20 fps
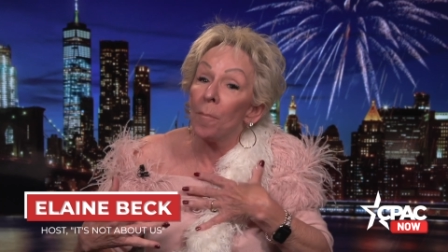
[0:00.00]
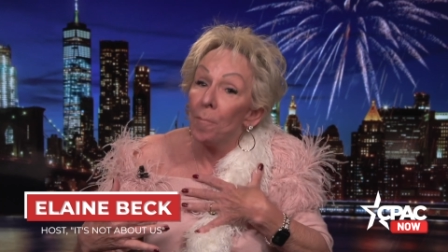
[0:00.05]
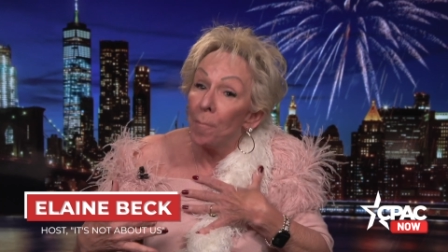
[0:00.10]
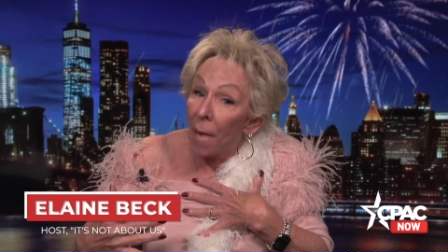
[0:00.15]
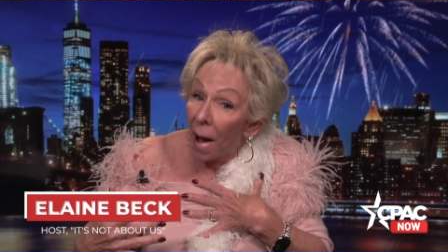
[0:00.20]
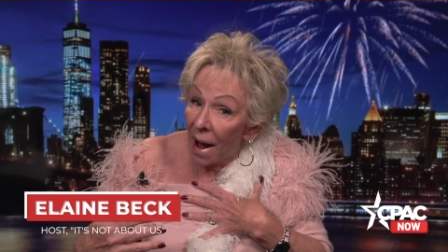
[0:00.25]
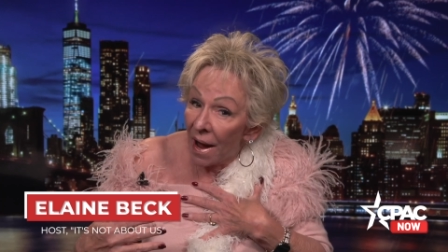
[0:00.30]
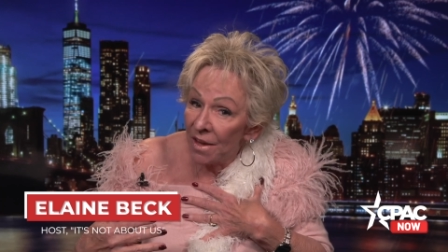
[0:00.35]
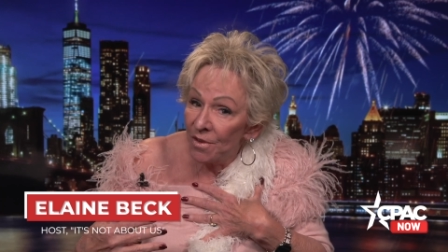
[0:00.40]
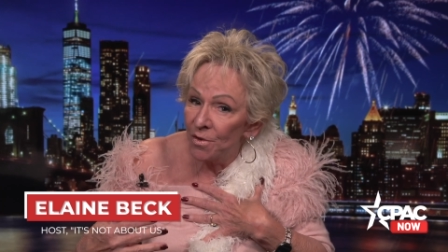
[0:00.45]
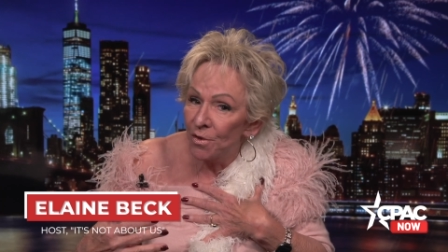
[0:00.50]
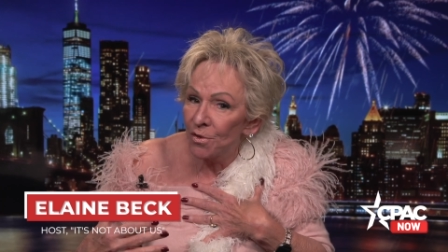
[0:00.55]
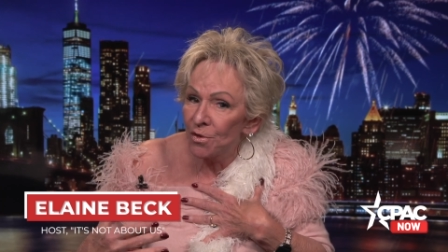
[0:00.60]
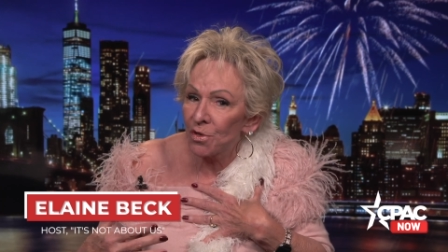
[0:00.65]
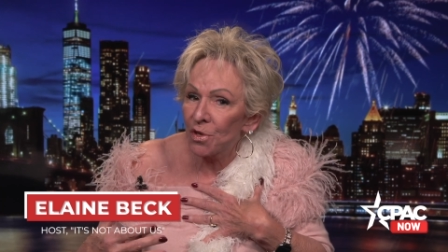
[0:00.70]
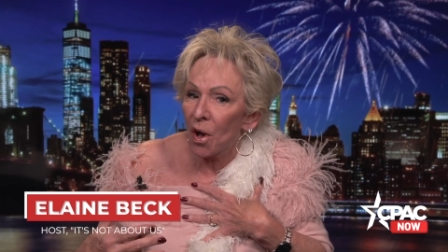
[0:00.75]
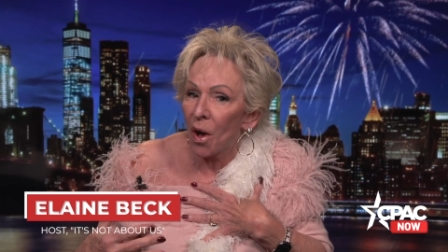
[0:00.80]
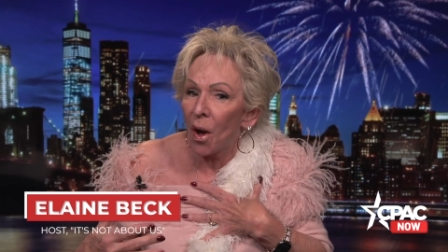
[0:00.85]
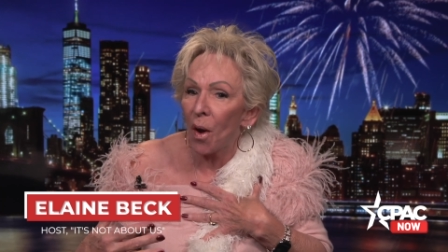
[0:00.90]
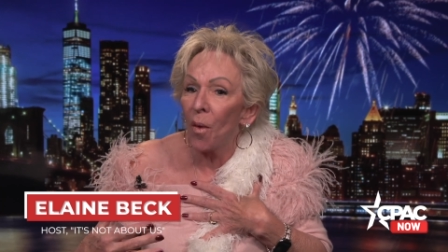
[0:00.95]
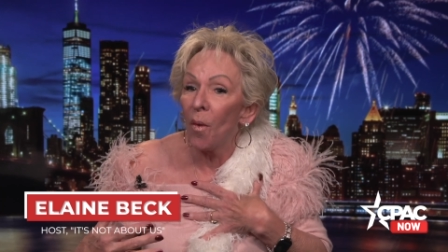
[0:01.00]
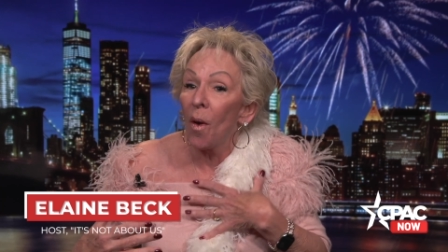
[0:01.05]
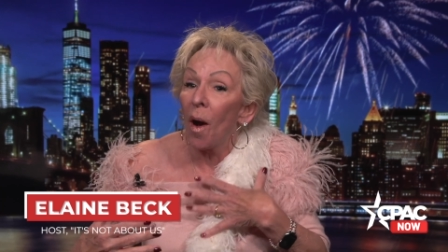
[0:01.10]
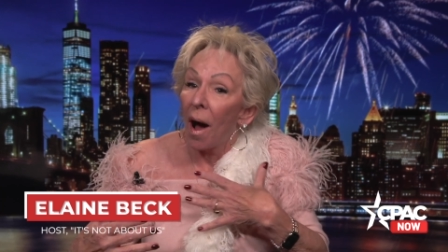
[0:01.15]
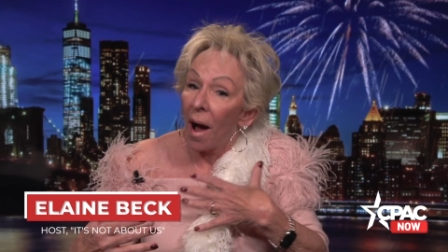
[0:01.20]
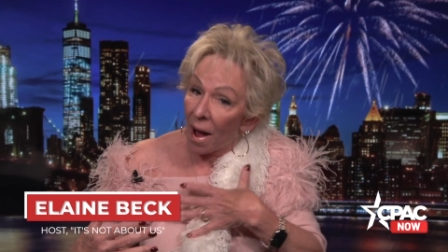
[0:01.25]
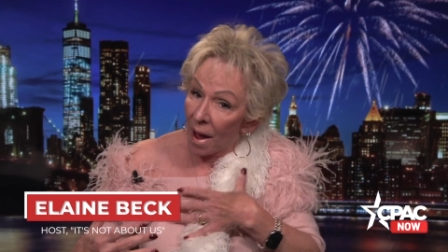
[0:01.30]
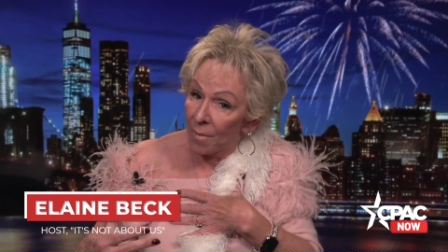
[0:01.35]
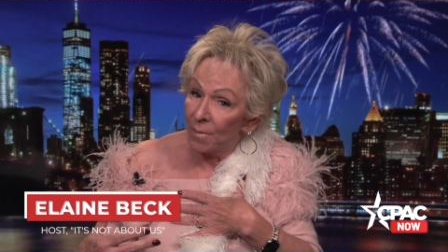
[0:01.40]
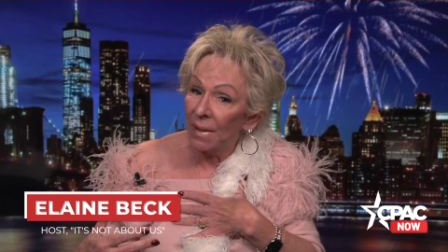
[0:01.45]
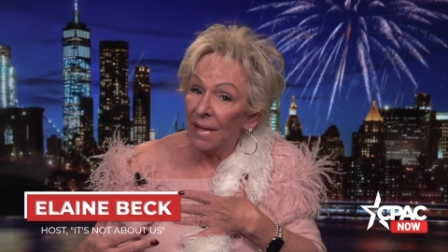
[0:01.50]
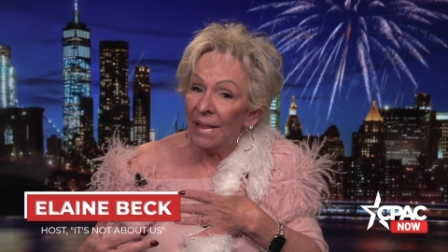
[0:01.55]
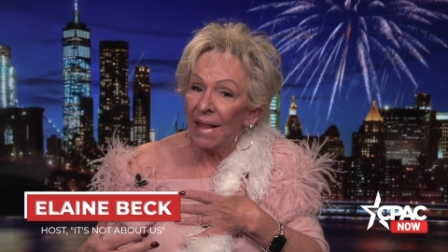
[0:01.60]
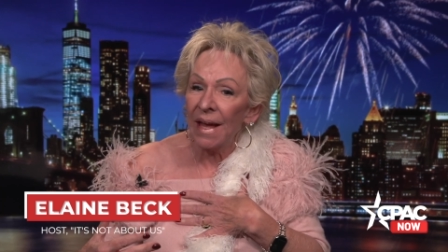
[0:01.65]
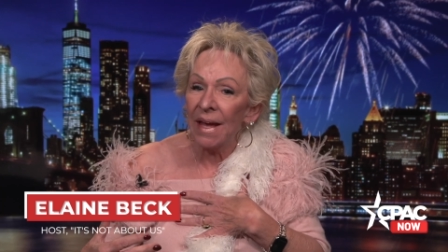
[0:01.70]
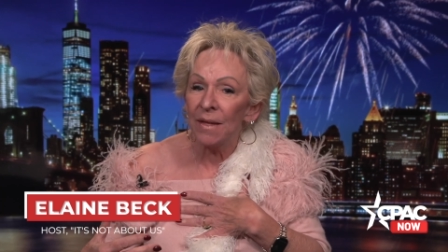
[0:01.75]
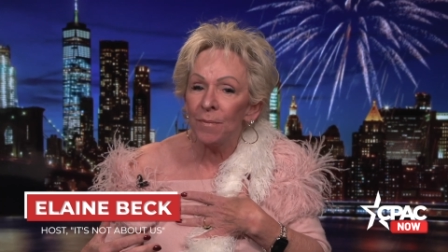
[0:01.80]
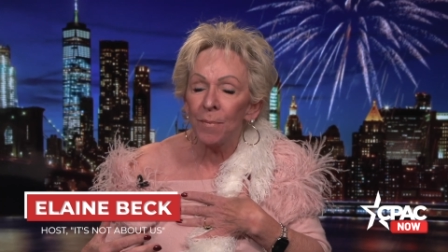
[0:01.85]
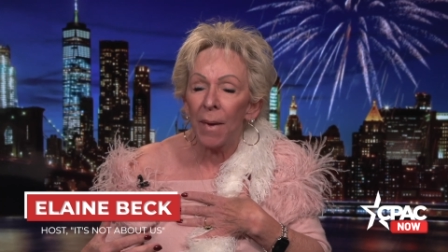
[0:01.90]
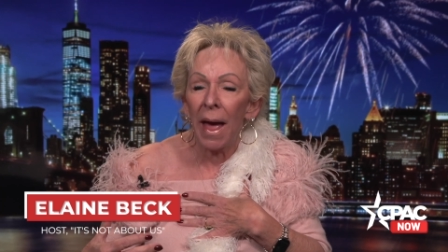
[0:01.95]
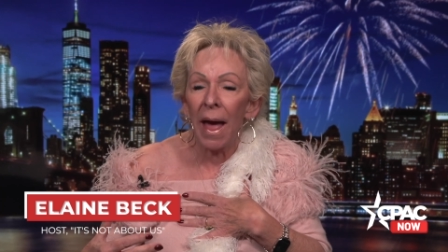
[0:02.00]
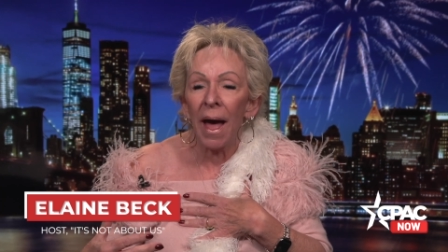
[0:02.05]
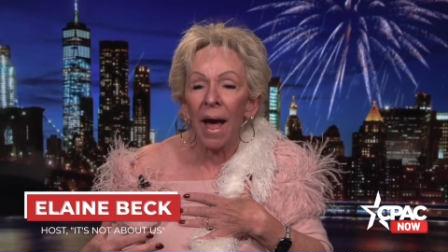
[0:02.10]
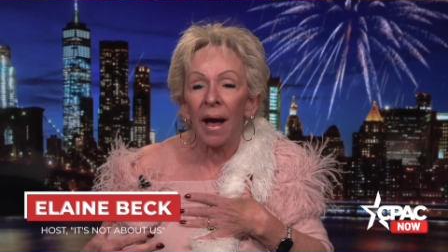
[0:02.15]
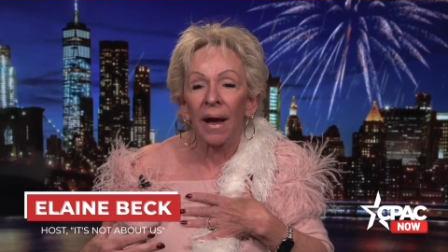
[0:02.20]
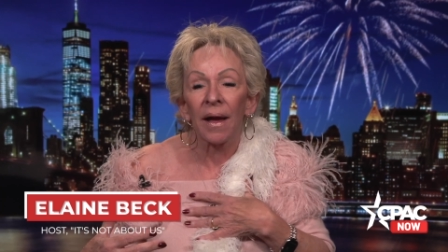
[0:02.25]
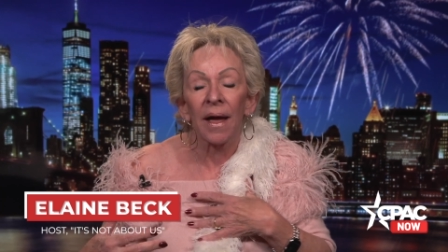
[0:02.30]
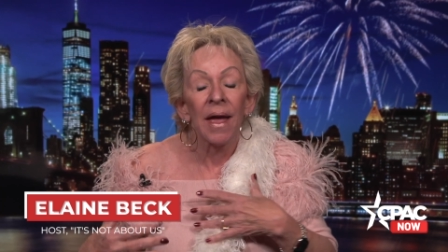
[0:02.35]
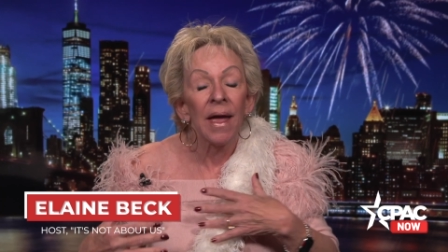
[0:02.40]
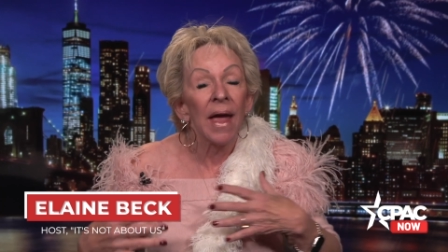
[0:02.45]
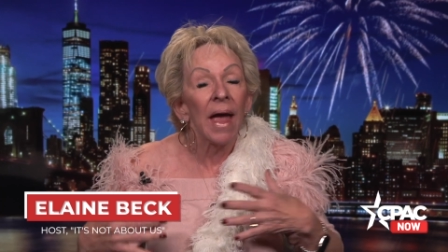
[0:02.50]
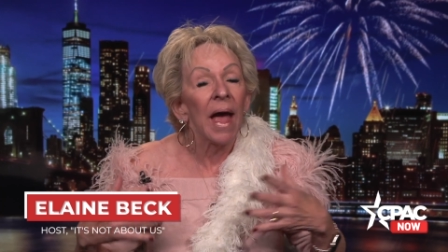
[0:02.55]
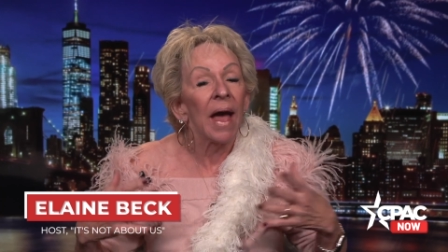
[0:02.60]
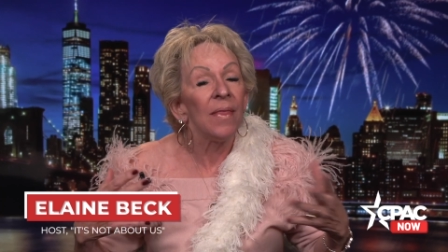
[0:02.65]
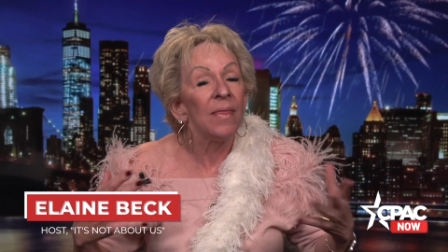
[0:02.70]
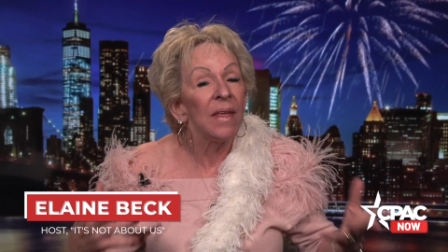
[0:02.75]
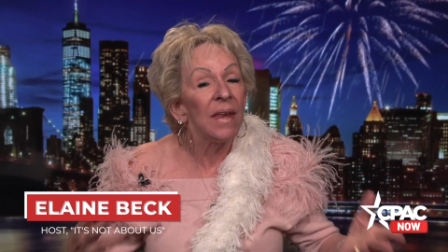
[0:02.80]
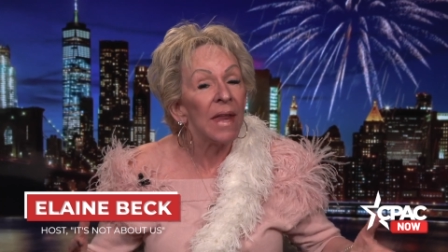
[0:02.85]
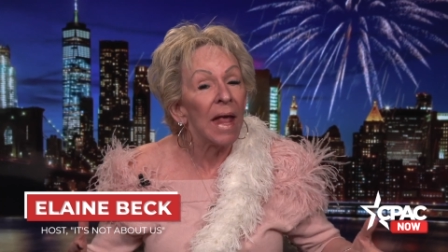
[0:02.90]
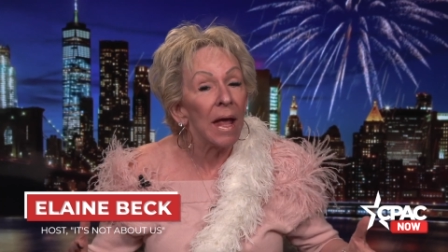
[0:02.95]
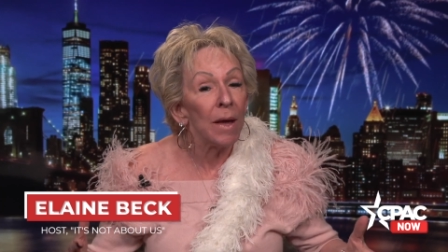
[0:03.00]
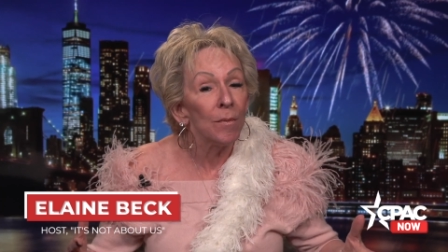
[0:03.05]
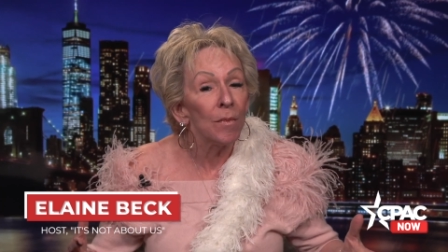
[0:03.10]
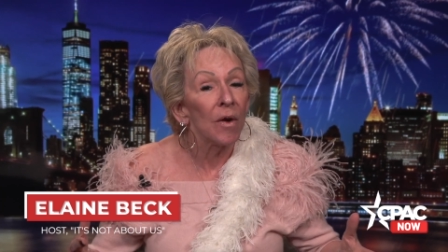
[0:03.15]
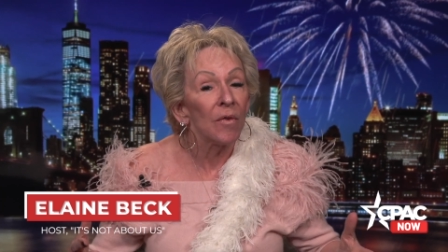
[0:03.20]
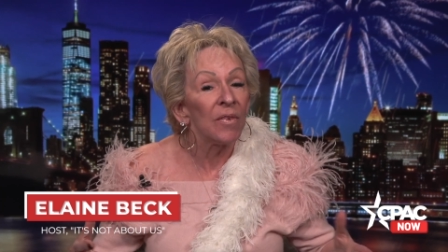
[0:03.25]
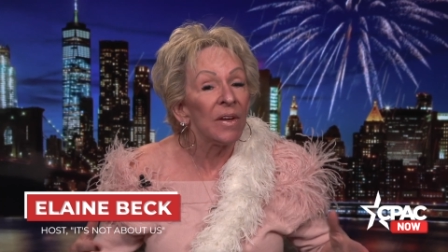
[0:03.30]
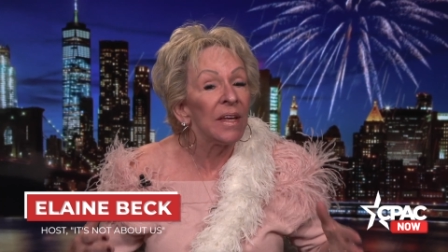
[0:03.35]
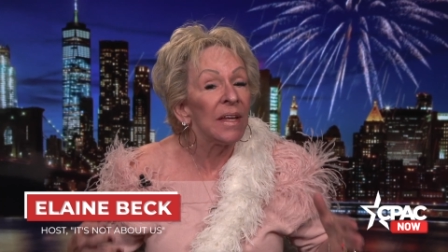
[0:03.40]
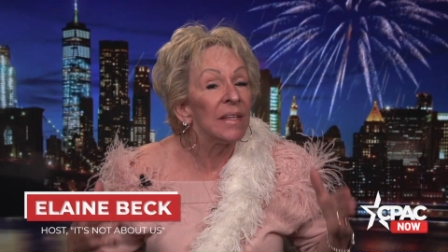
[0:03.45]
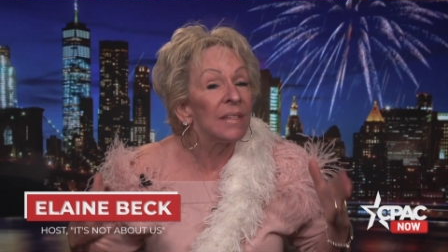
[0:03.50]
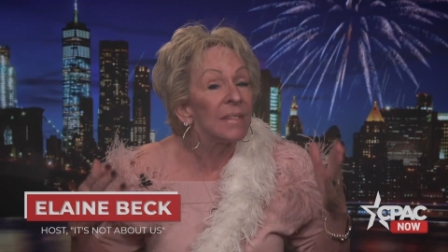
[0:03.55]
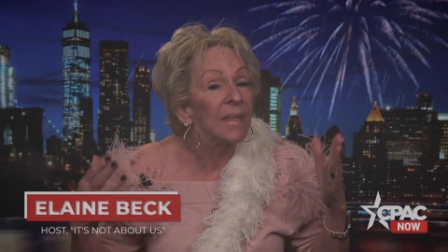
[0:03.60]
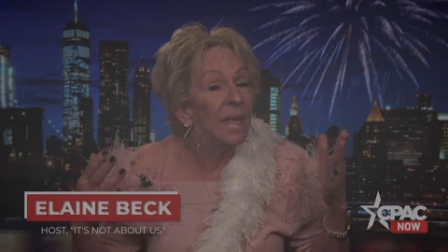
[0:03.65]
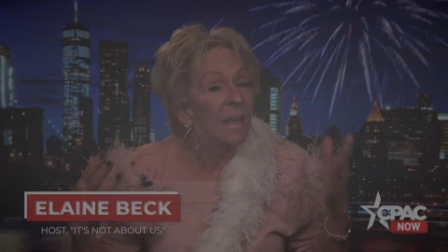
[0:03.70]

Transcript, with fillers: or my new show, I'm Elaine Beck, and the name of it is